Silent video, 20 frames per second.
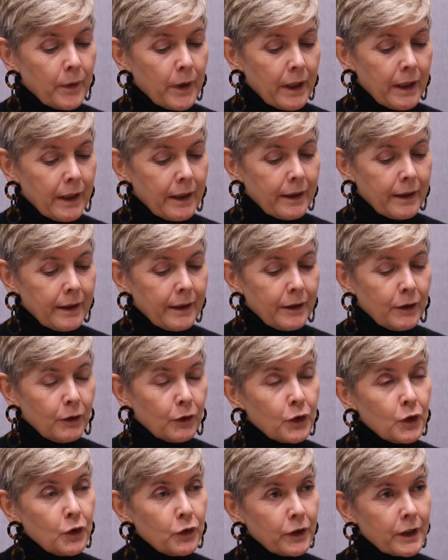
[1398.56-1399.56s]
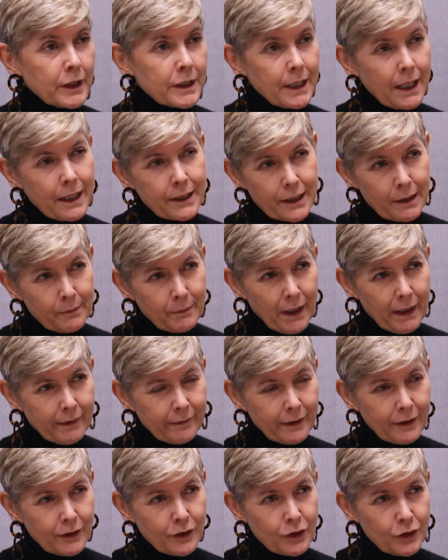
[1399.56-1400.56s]
Okay. You're using data, I'm
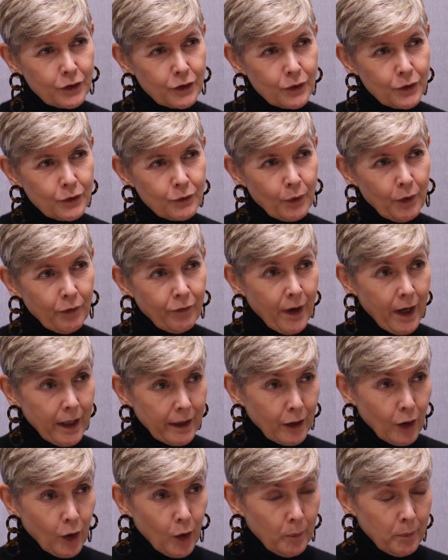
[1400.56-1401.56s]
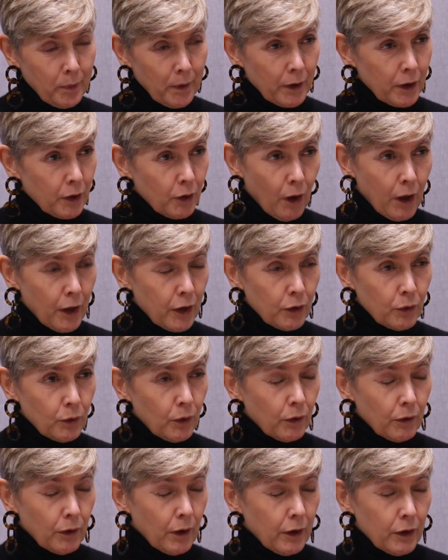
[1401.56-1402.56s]
guessing, to refine the hub. Are you?
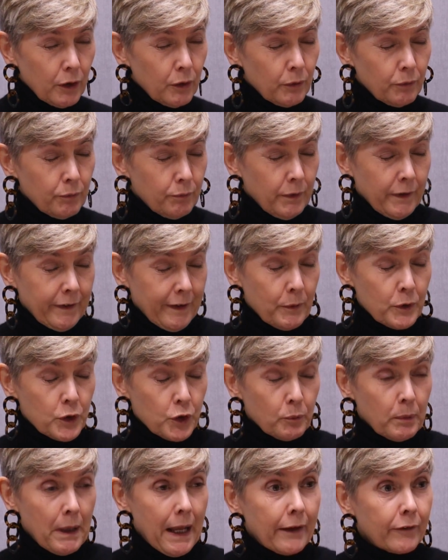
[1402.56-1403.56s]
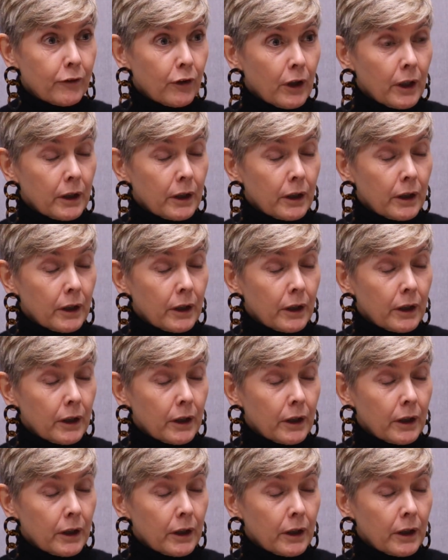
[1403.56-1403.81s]
Is that what your plans are?